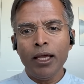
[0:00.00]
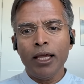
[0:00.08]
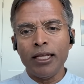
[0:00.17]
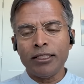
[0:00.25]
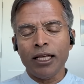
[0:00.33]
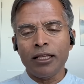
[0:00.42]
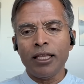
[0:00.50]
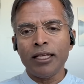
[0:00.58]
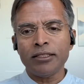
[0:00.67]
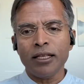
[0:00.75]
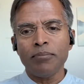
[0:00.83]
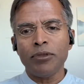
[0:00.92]
It's, I
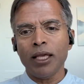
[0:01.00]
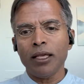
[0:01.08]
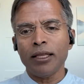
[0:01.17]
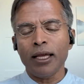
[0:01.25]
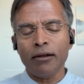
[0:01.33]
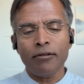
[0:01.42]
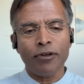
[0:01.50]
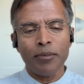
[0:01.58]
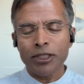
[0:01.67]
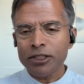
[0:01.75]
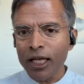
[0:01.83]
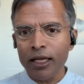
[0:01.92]
think, something that
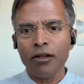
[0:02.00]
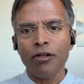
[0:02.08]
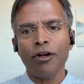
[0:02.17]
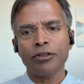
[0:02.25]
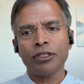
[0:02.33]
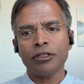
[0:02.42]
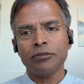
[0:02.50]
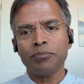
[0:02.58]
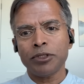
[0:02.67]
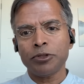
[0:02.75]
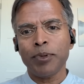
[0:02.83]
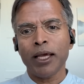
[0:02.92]
from a psychological
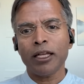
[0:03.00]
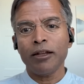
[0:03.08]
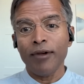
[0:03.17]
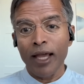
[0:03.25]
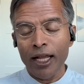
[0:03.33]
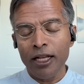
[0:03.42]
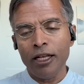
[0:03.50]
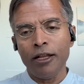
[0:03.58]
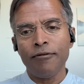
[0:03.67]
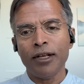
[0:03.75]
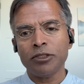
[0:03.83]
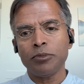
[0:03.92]
perspective and an
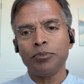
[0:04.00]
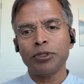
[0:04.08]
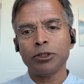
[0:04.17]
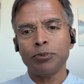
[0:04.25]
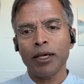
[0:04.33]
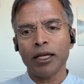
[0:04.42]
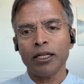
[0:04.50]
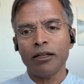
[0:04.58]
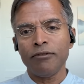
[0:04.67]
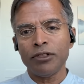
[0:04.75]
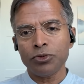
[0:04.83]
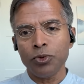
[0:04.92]
investment
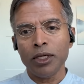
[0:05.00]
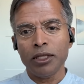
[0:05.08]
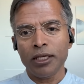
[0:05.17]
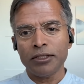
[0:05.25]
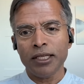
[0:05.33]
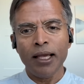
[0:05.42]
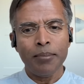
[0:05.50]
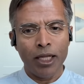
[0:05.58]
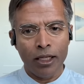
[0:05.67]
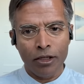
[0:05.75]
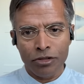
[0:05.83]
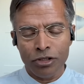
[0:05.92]
perspective is worth
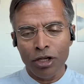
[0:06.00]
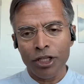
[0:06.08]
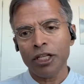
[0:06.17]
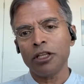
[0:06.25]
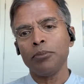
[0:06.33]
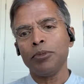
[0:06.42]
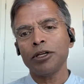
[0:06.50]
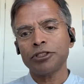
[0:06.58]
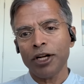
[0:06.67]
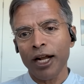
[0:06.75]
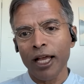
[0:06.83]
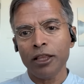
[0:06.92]
examining. You saw that at the
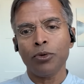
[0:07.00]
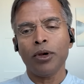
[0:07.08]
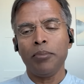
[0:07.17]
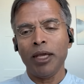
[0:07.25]
Berkshire Hathaway